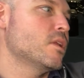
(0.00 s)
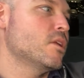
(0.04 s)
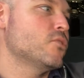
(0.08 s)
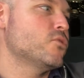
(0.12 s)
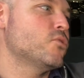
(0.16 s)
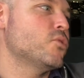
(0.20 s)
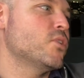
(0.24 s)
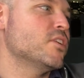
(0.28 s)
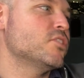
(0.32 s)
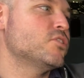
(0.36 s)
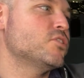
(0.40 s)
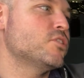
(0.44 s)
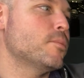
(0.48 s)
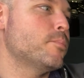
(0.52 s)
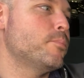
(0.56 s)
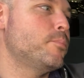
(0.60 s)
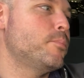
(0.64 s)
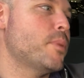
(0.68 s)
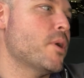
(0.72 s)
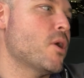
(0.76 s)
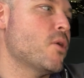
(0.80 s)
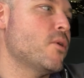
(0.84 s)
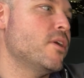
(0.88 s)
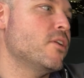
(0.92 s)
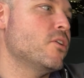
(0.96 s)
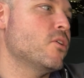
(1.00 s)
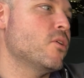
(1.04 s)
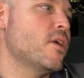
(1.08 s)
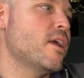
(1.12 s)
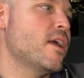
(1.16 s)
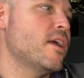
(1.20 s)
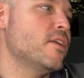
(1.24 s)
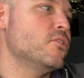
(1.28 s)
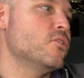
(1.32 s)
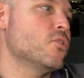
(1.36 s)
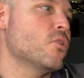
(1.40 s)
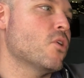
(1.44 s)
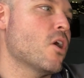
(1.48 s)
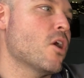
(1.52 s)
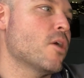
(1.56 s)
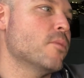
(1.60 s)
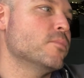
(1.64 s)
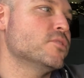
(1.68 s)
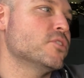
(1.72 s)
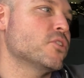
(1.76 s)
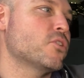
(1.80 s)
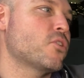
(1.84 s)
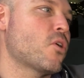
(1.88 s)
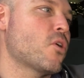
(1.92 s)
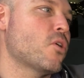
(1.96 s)
Tricia buried her head in her
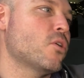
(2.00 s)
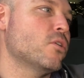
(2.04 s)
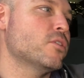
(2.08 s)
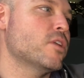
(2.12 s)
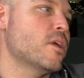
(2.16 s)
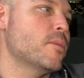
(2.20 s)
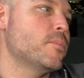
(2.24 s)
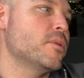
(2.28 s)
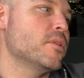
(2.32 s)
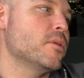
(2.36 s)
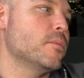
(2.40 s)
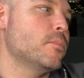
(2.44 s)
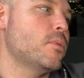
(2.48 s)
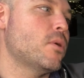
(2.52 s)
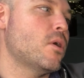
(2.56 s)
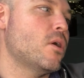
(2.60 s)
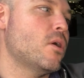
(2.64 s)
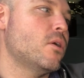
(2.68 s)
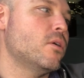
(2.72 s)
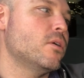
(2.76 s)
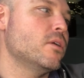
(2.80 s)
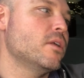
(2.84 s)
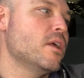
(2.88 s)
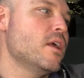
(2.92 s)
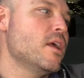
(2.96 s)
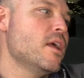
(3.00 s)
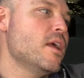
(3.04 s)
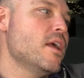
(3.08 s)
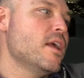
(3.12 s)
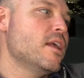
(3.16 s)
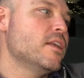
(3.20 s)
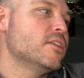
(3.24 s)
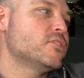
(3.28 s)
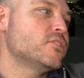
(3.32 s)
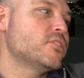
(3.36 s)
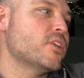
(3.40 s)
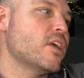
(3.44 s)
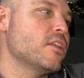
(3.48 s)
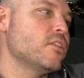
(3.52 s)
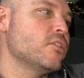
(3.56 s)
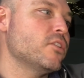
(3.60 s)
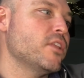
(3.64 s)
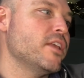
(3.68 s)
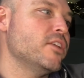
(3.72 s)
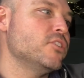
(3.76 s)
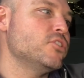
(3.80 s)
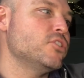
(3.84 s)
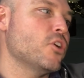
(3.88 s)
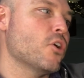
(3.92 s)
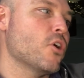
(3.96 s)
arms and curled up in a ball.
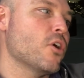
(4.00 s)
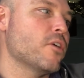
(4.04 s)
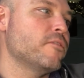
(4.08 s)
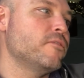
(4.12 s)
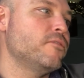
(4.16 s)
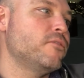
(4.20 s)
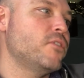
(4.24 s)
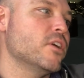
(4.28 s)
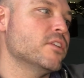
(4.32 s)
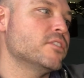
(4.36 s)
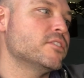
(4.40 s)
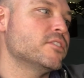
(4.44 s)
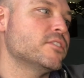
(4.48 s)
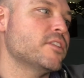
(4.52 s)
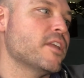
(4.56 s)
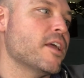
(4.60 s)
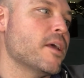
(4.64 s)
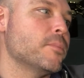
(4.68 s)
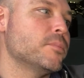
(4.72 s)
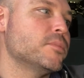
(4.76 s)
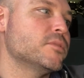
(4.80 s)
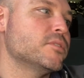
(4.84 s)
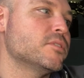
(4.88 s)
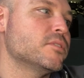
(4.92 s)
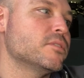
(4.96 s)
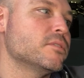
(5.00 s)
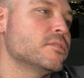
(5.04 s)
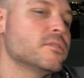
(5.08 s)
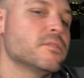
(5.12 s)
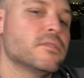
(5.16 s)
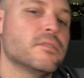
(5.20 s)
Suddenly, she heard footsteps.